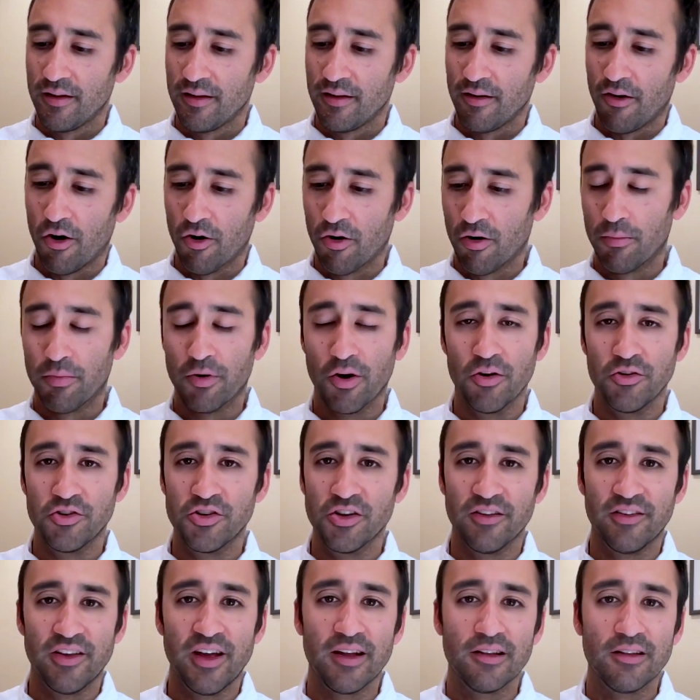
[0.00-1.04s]
Our approach
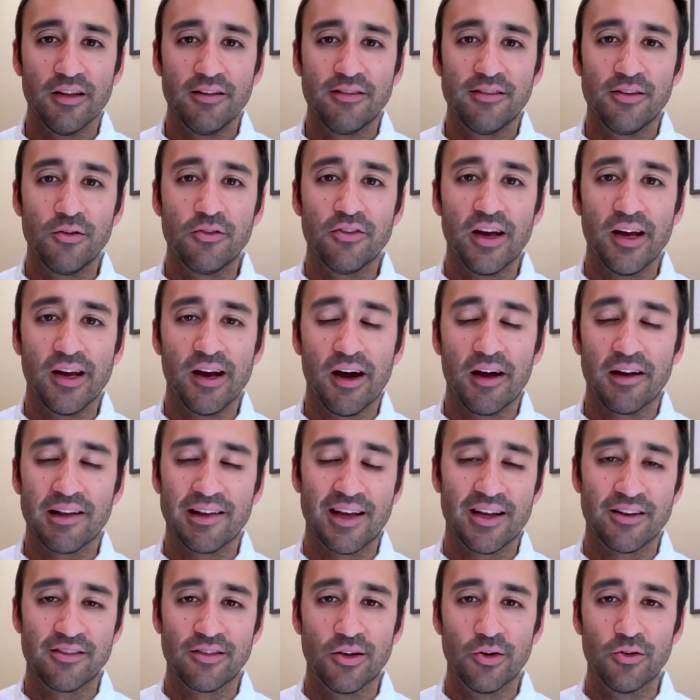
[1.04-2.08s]
is, hey, let's use AI to
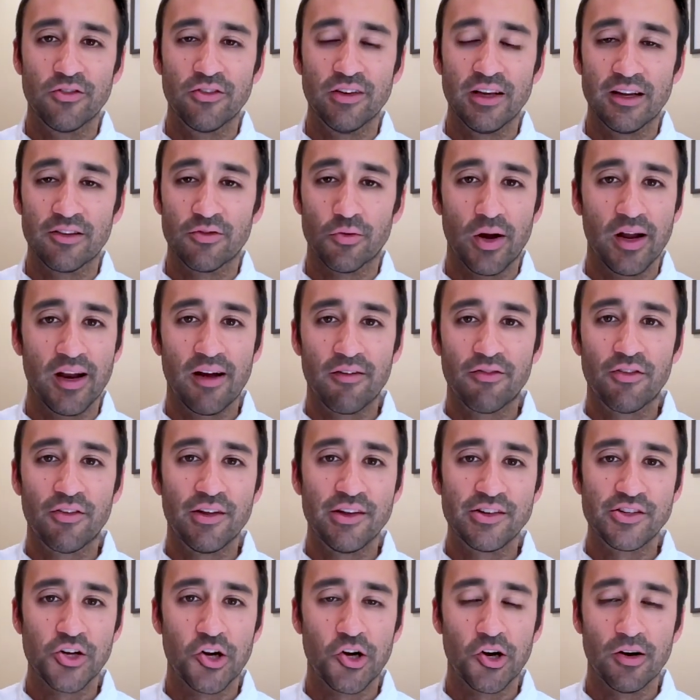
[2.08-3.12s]
catch those leaks right after they
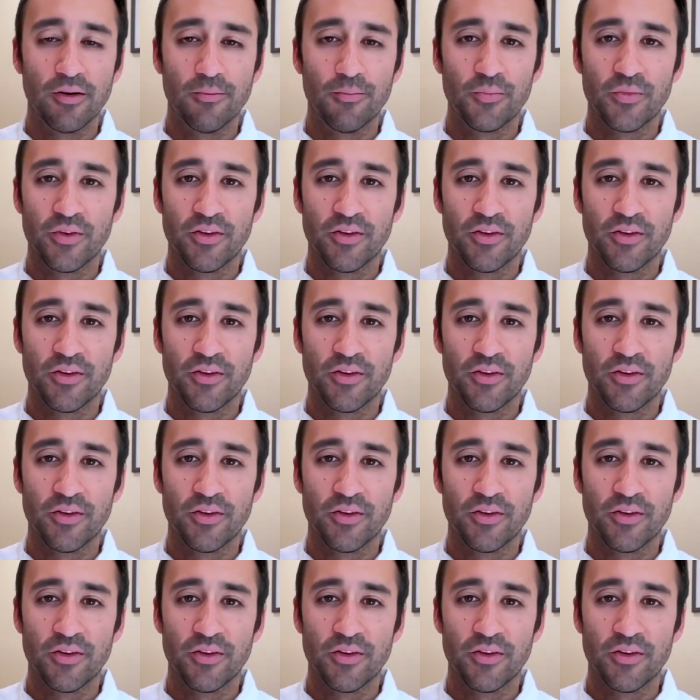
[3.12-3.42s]
start.